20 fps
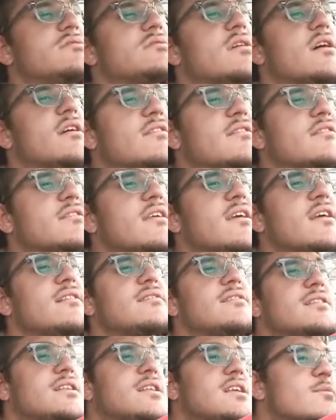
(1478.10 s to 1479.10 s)
I
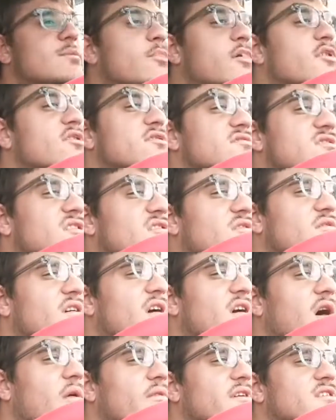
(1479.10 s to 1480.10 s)
think the depot's
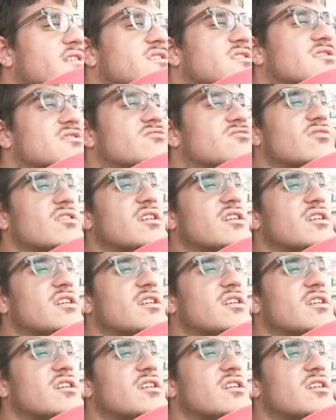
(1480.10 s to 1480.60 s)
on this street.